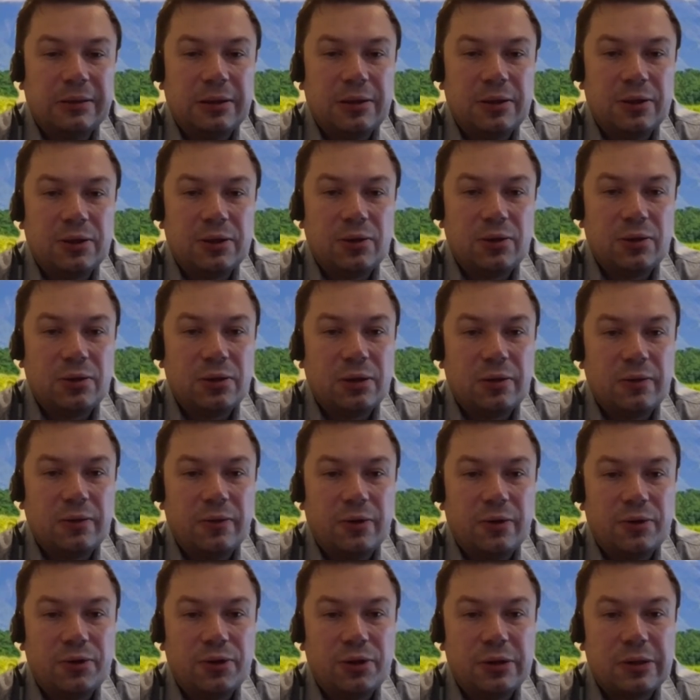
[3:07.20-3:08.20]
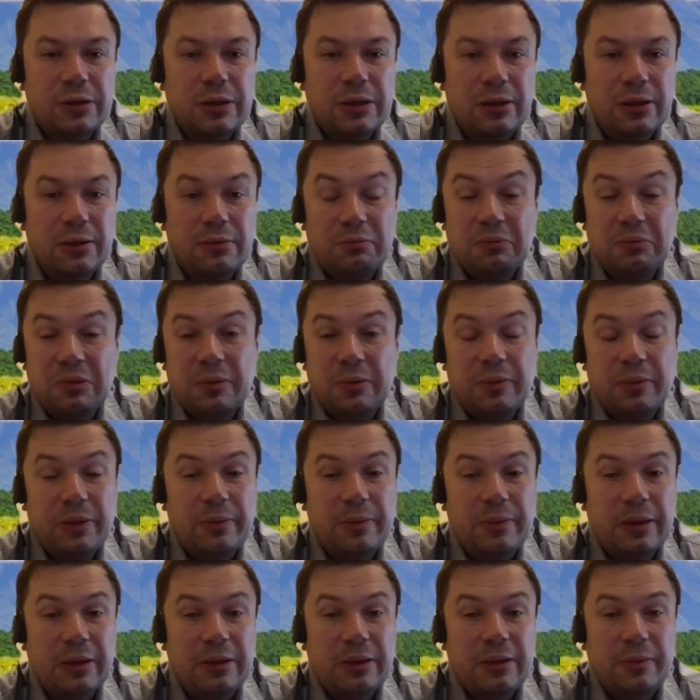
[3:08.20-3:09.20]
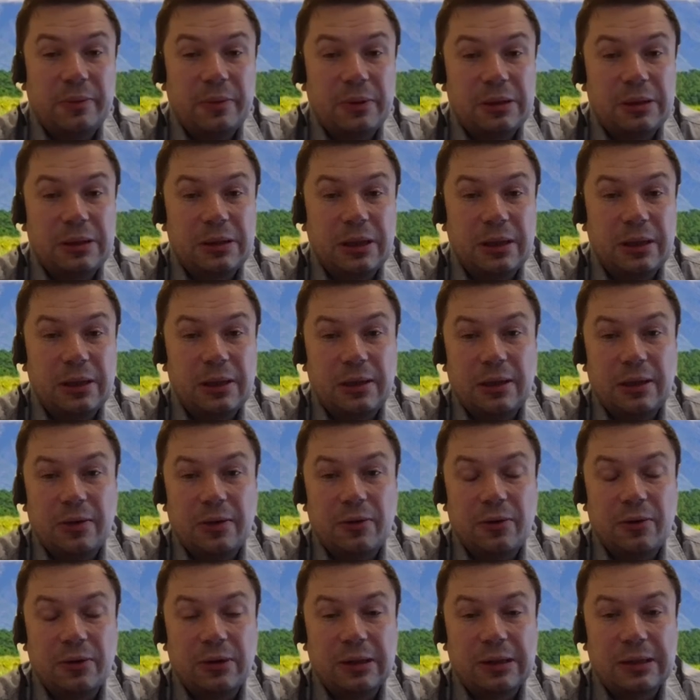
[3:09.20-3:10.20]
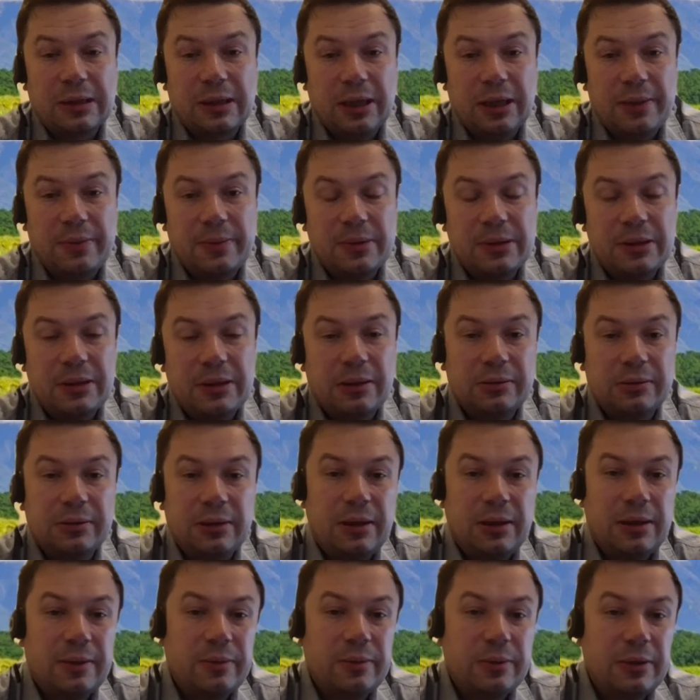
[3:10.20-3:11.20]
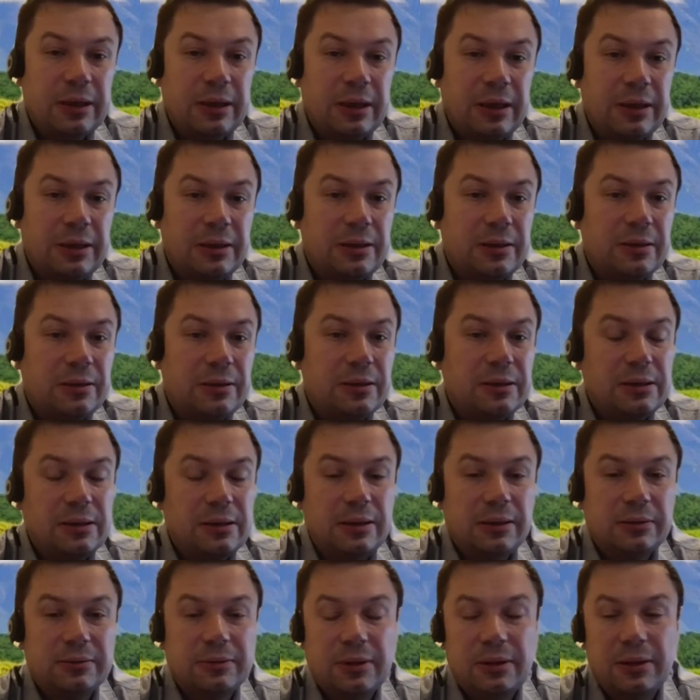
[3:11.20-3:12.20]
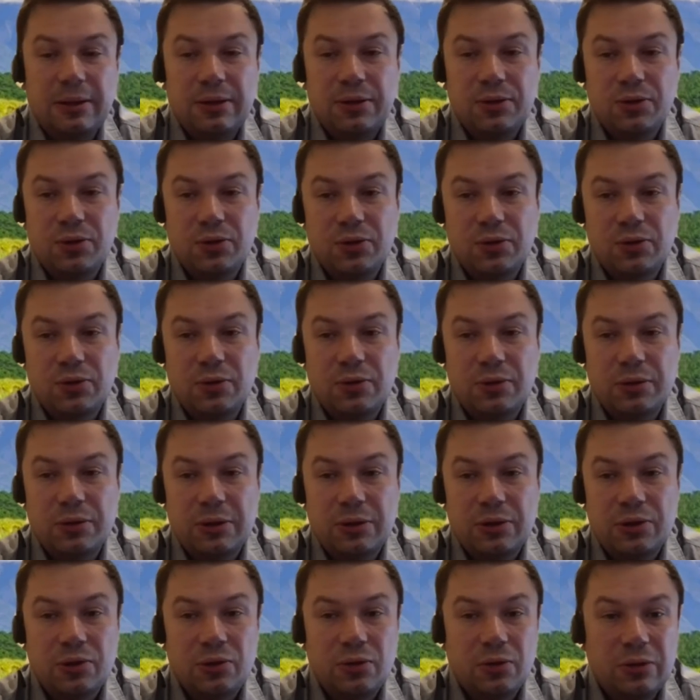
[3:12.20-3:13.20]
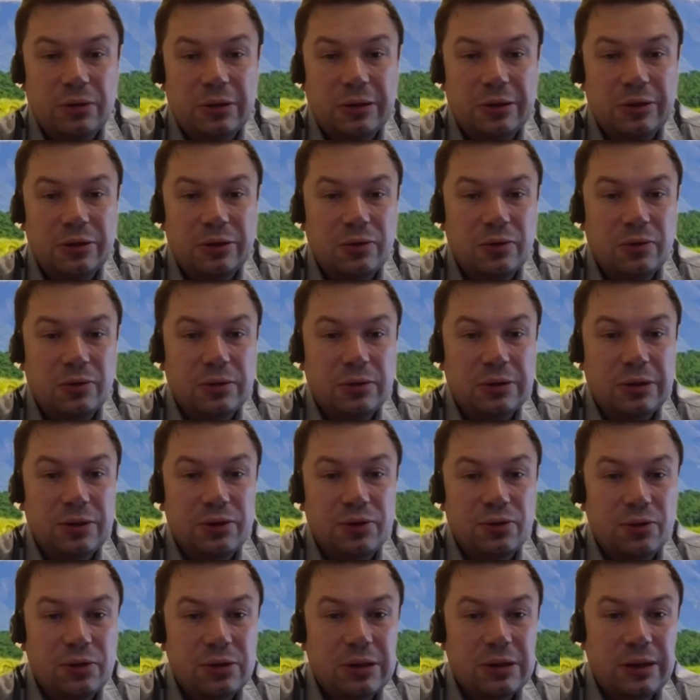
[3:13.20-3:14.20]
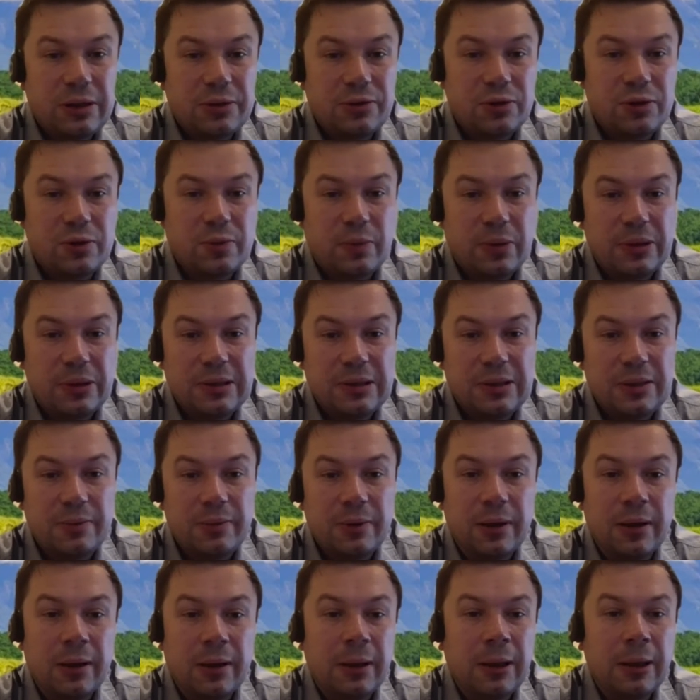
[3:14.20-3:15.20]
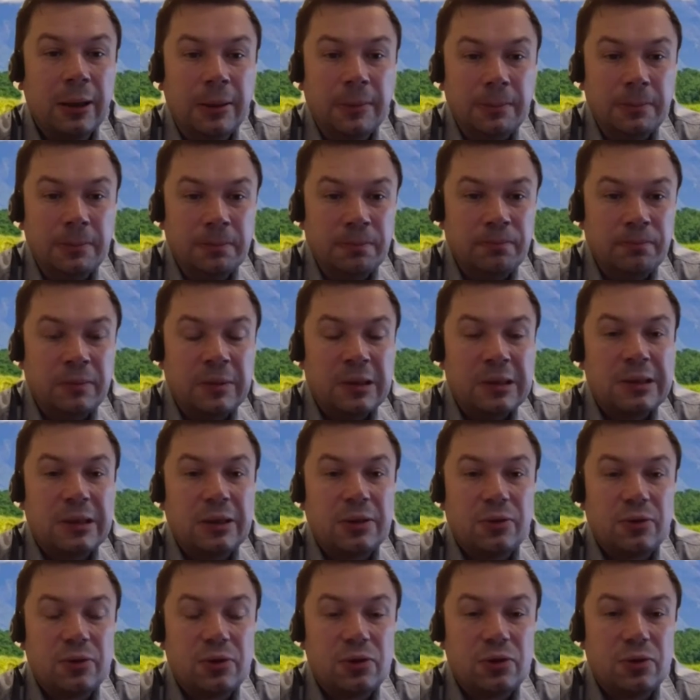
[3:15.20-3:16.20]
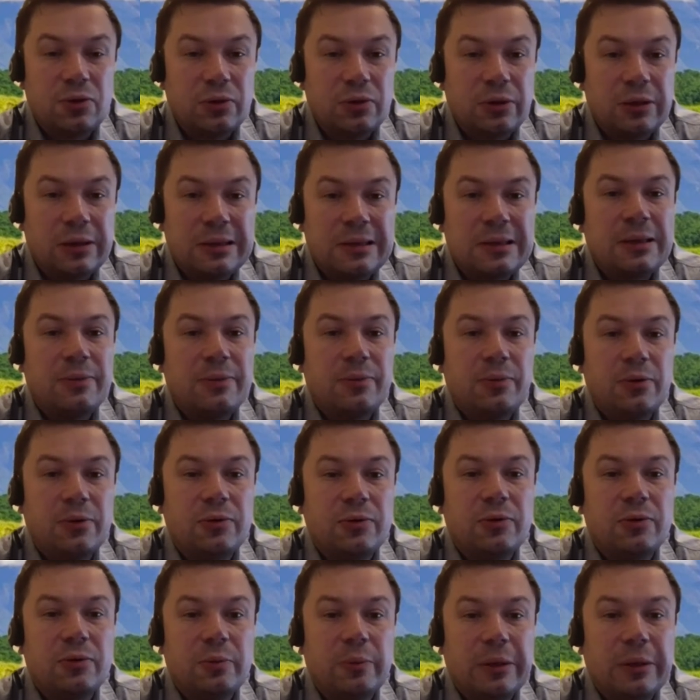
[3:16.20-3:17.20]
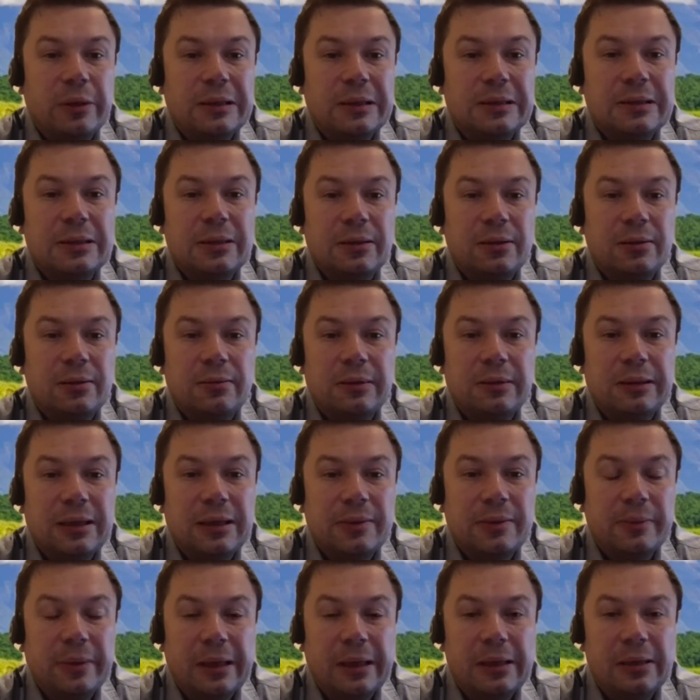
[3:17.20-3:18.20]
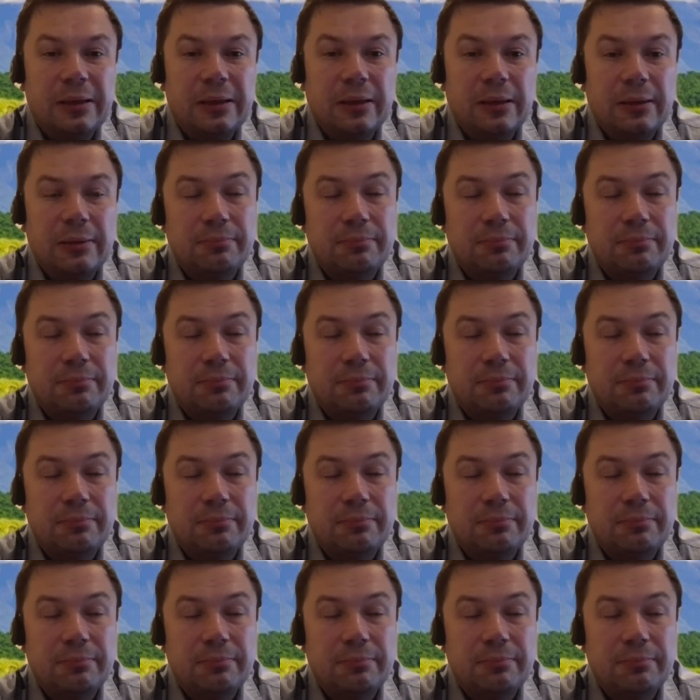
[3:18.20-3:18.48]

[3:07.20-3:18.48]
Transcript: take the load from us, from human administrators, so that we have time for something creative, for us to develop a script or something else.